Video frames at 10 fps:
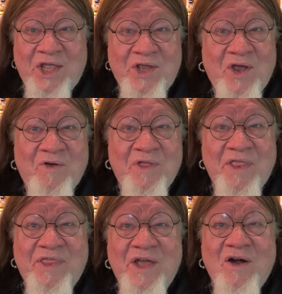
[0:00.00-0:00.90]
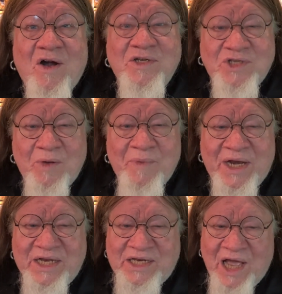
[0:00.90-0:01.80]
You know, there are so
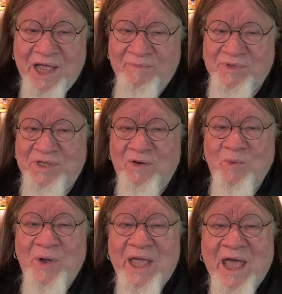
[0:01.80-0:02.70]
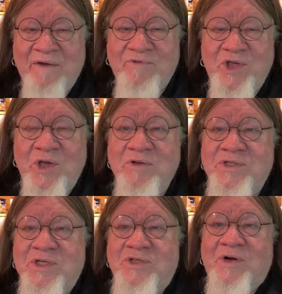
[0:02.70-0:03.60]
many times that we have
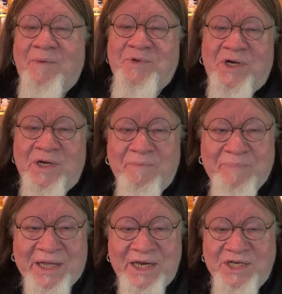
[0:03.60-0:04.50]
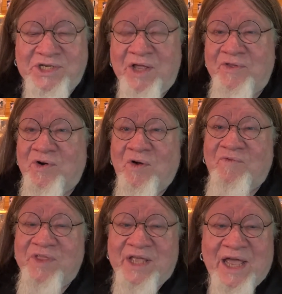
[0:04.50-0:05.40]
used the scripture to beat each other
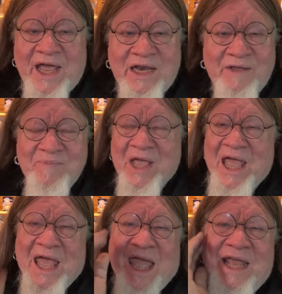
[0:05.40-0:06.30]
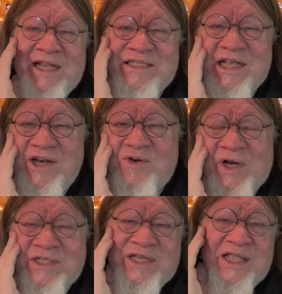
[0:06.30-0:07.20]
over the head. And it's
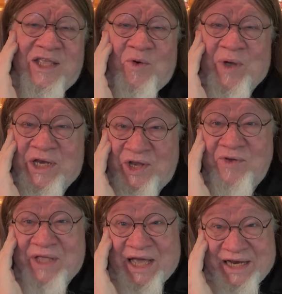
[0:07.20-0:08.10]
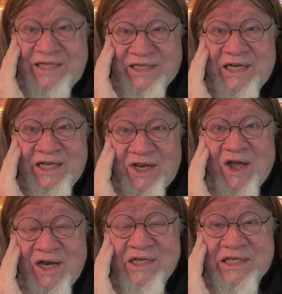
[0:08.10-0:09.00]
interesting that we do that, isn't it,
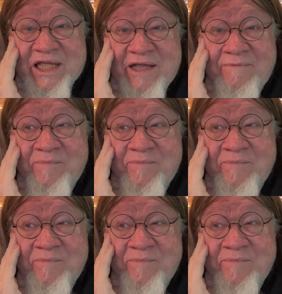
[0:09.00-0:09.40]
honestly?